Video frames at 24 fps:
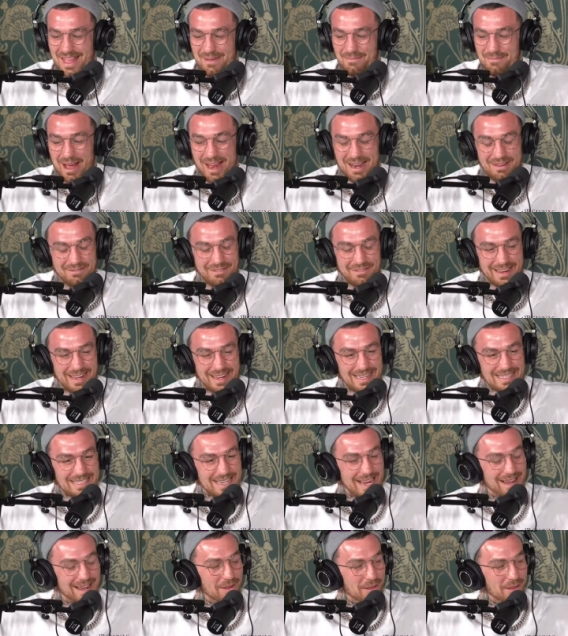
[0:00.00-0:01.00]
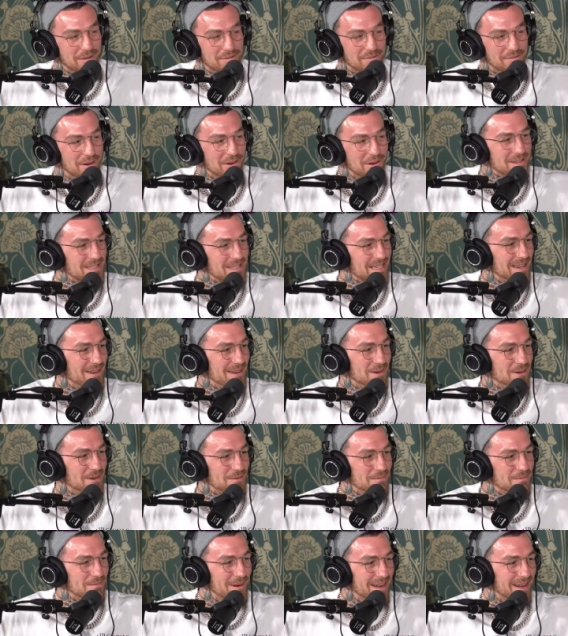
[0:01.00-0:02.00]
I'm not even going to tell the folks at
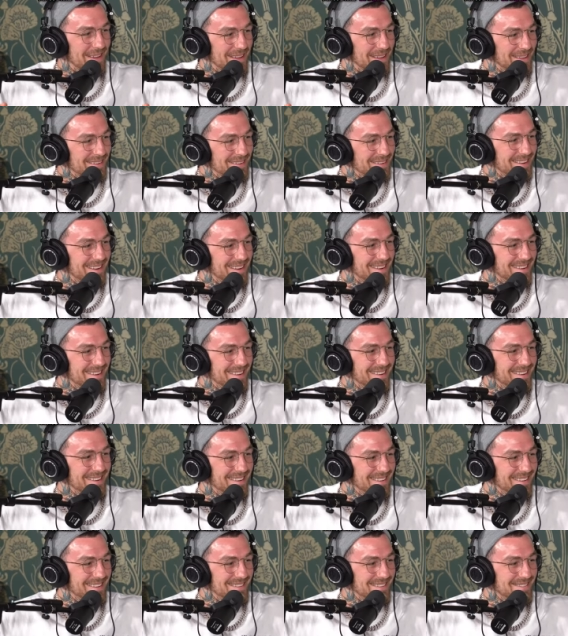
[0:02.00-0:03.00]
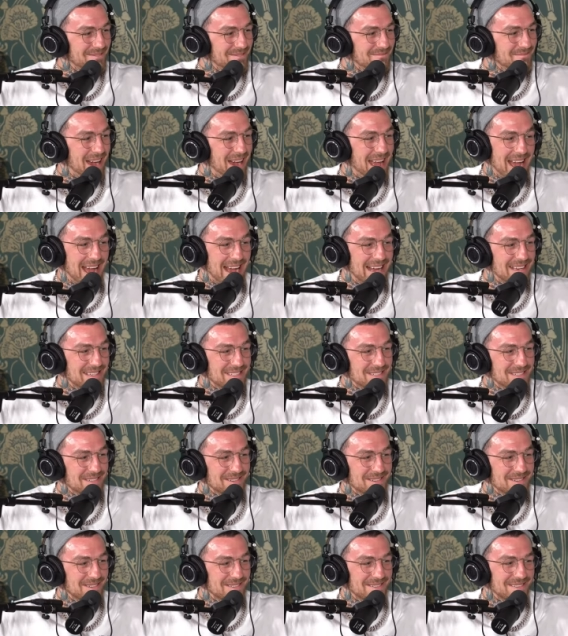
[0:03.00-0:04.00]
home what what had
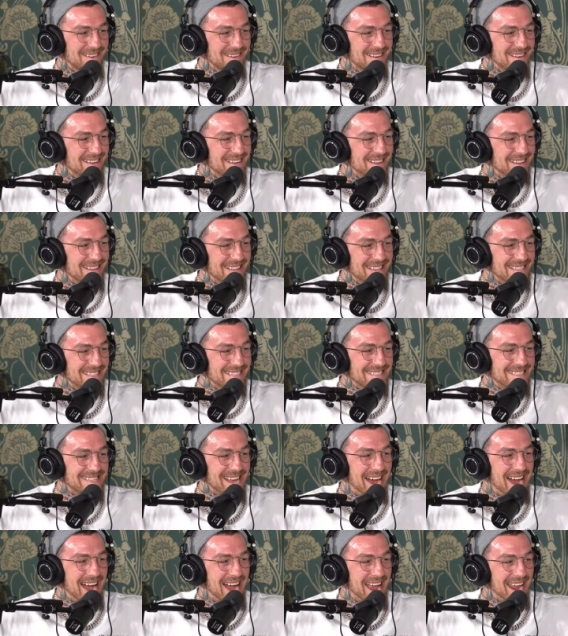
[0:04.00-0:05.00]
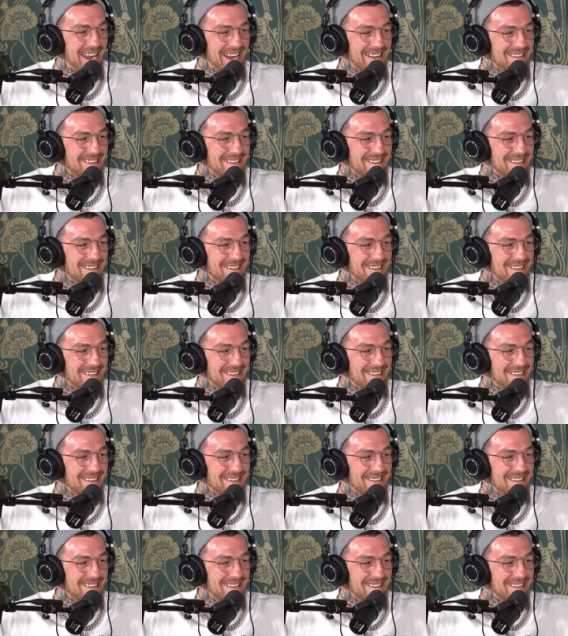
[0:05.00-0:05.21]
you dying